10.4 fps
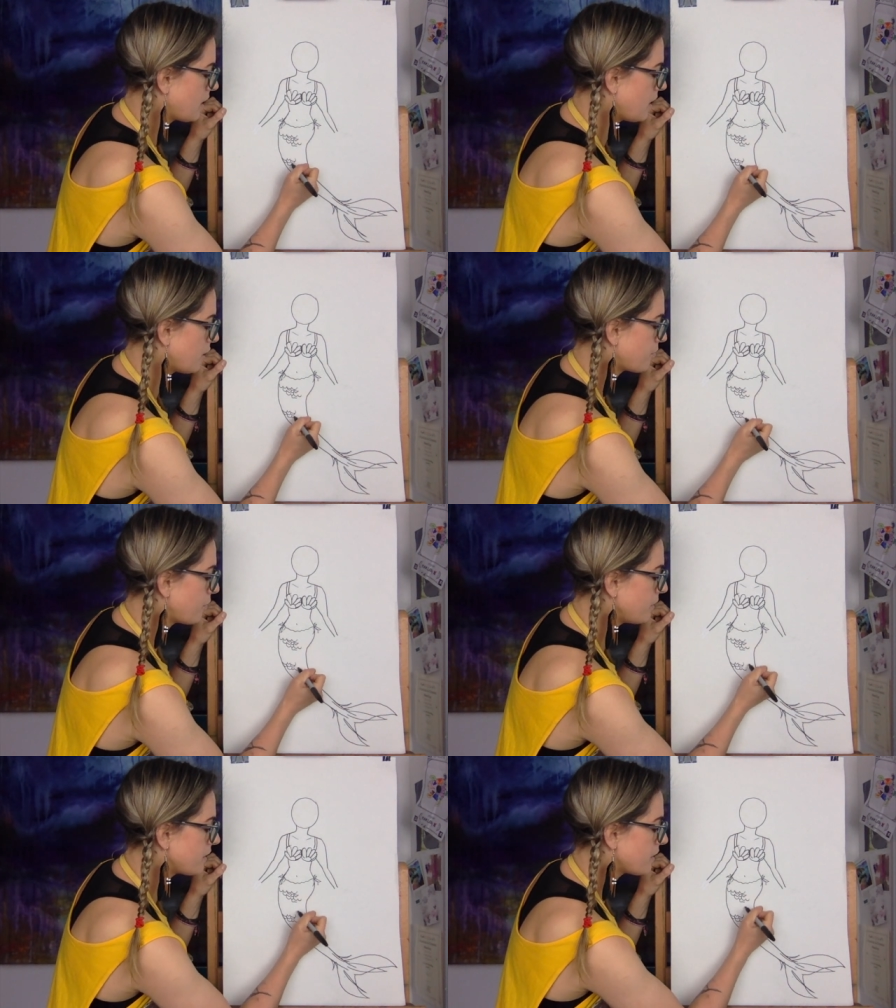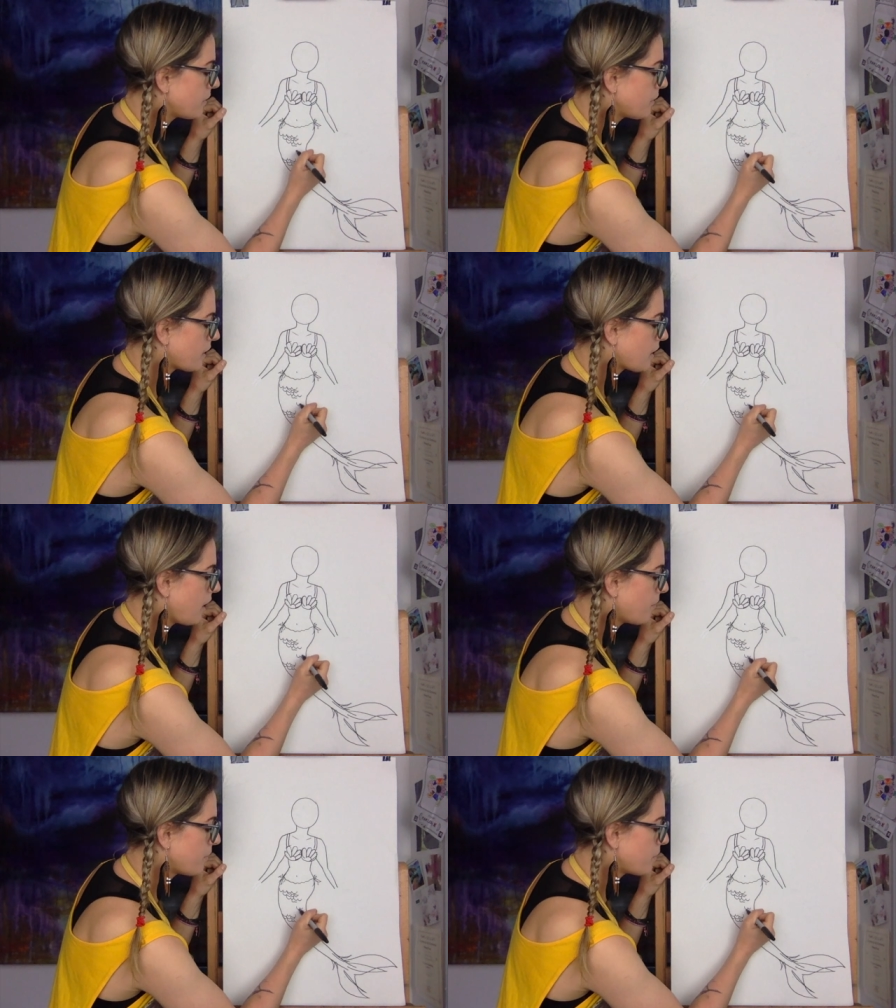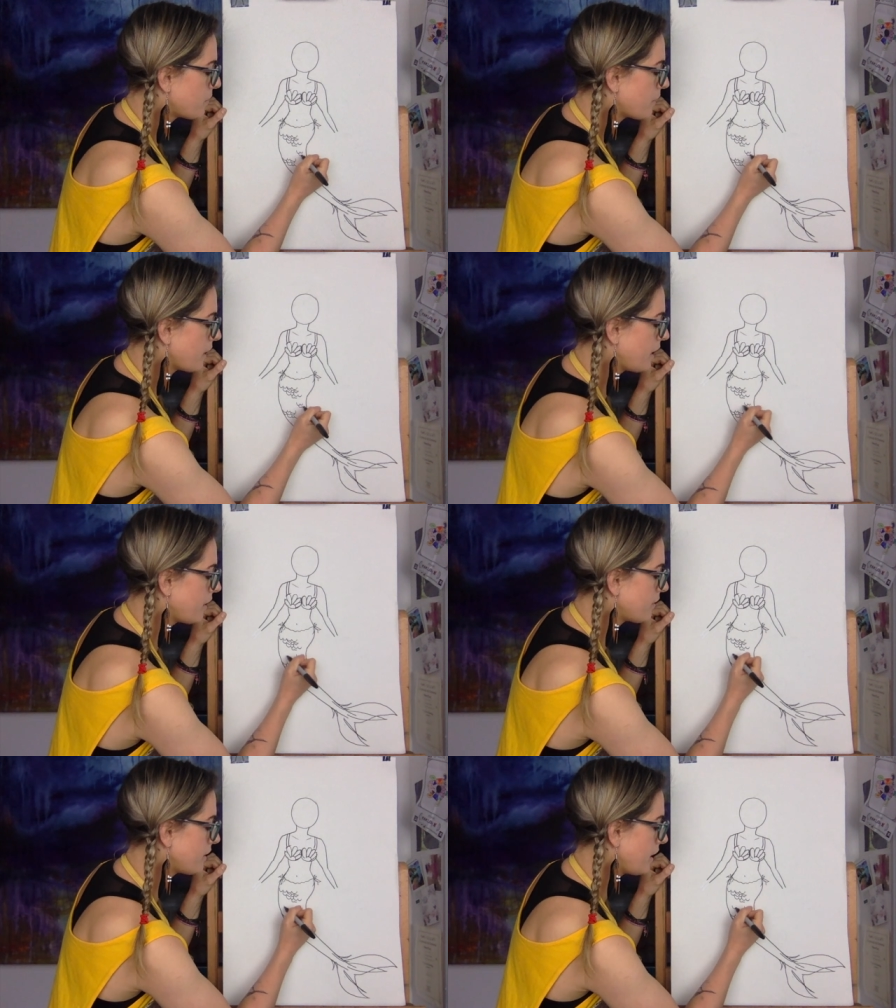I'd probably do a couple
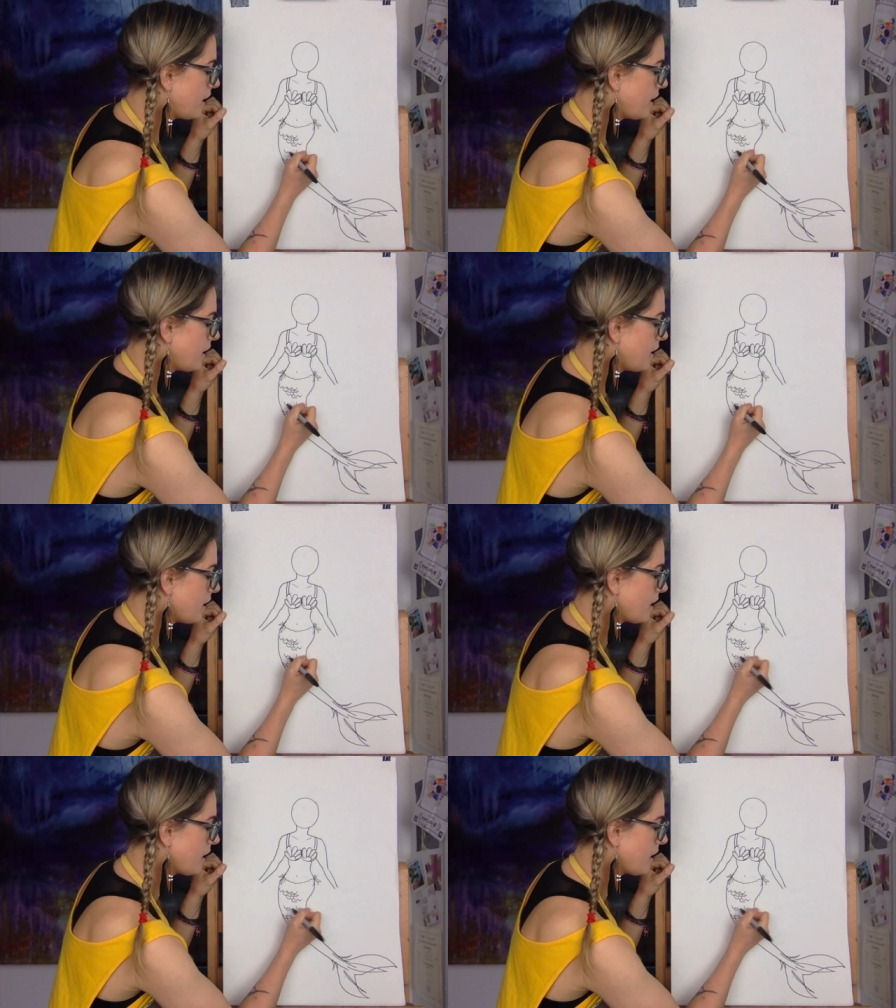here and here,